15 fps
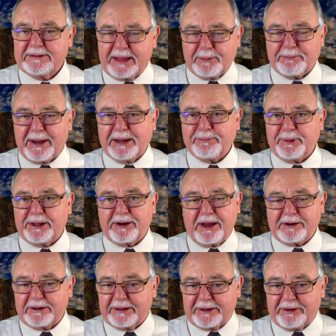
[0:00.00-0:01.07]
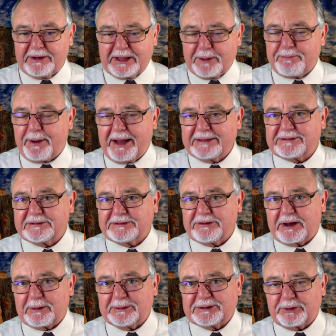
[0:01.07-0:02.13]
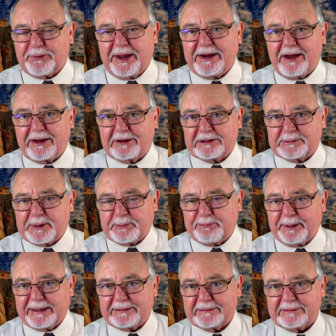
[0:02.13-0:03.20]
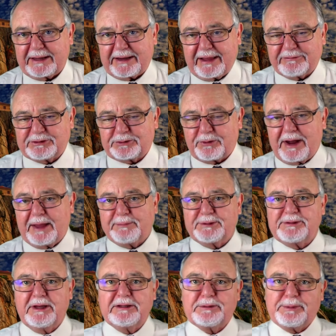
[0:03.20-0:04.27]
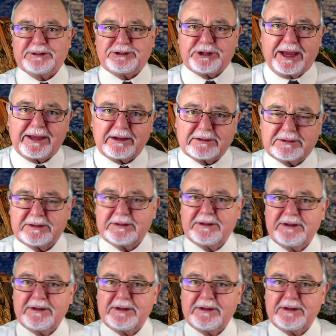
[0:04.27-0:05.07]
That might be an honor. The early apostles thought it was a great honor to be beaten and have stripes, to be jailed